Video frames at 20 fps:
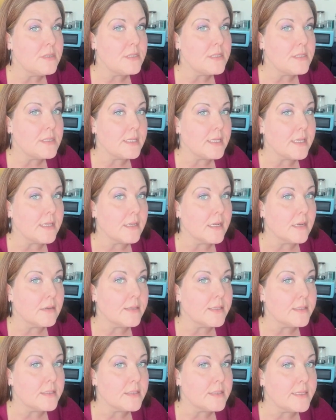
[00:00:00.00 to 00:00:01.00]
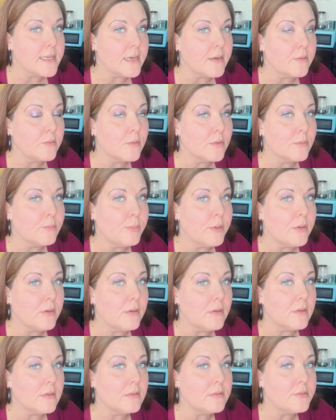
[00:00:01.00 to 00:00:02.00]
sticking out into downward
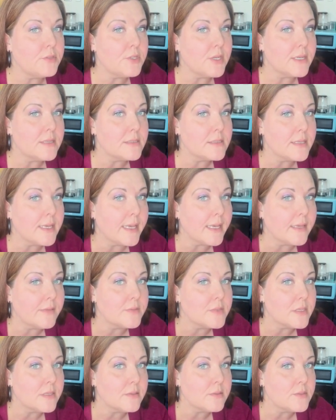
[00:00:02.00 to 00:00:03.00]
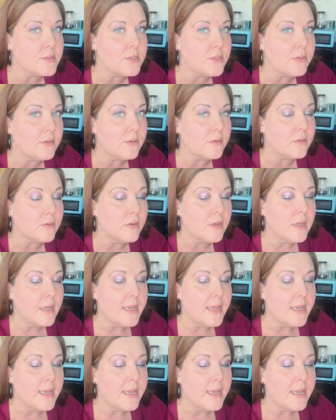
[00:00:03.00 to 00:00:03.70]
pull, chest caves in too.